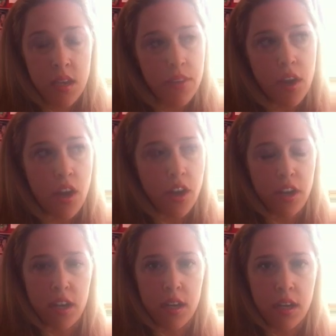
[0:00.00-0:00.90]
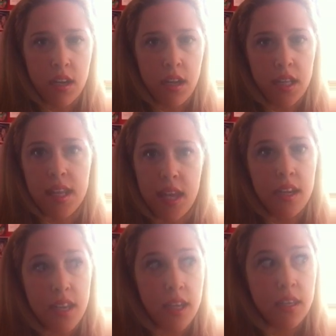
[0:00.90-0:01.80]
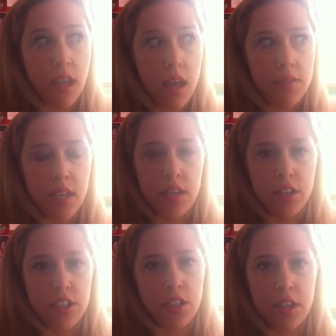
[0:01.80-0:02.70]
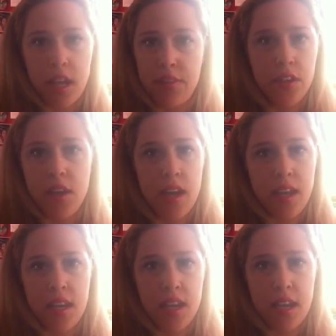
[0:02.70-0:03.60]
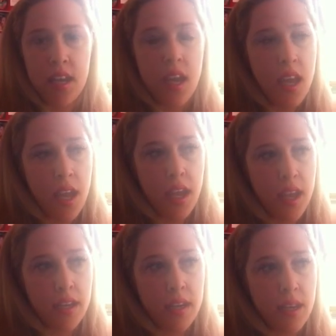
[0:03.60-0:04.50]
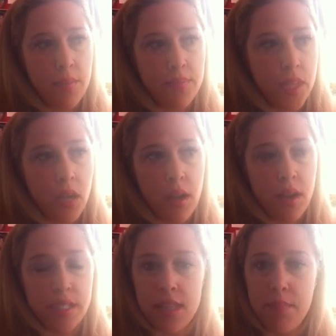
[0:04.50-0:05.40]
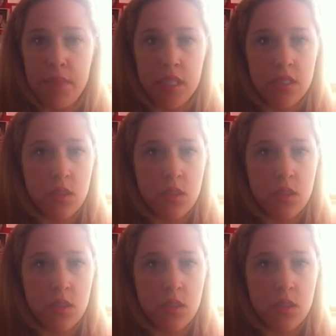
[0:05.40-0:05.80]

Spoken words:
they're hurting. And they need love and nurtured, and they're not getting it. And, I always say build